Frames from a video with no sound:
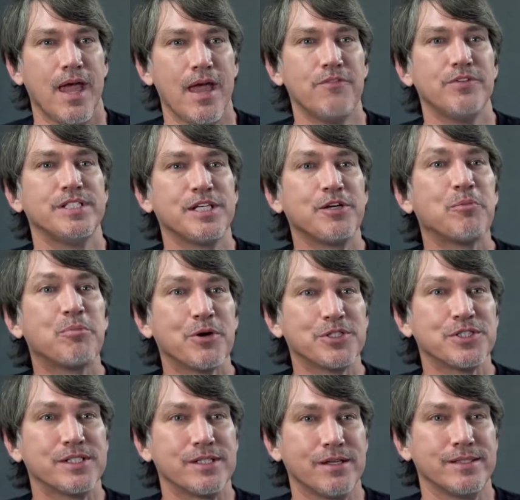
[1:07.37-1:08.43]
Every single
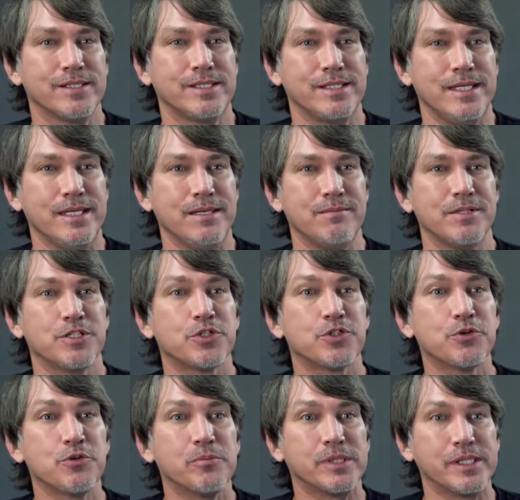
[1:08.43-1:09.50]
person on this team is a
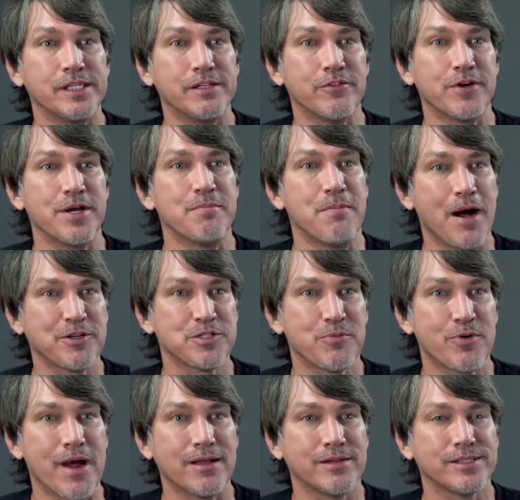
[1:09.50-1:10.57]
true believer in Miles
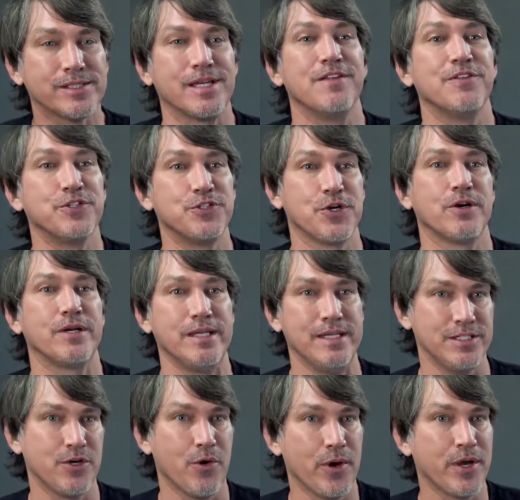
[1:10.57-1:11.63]
Morales and the journey
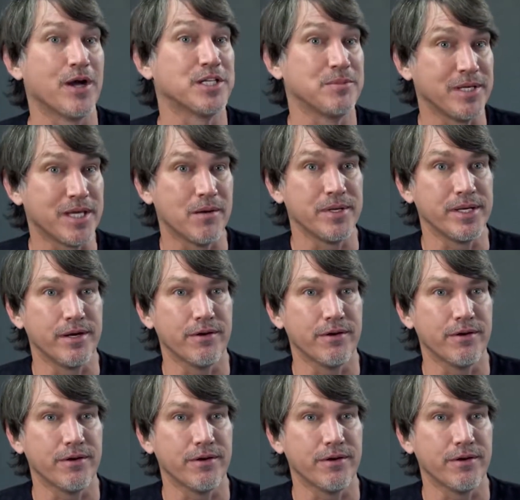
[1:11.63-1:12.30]
he's going on to become a